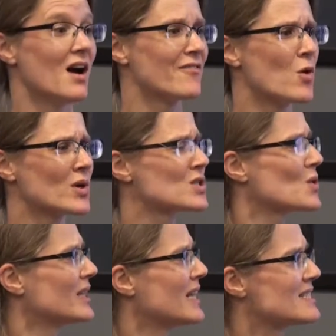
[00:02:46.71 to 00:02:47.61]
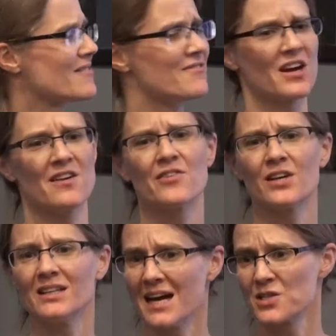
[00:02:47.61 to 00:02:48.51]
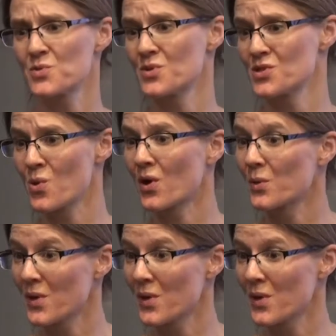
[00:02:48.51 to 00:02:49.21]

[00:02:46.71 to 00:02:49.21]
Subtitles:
Of course, only as a very, very last resort.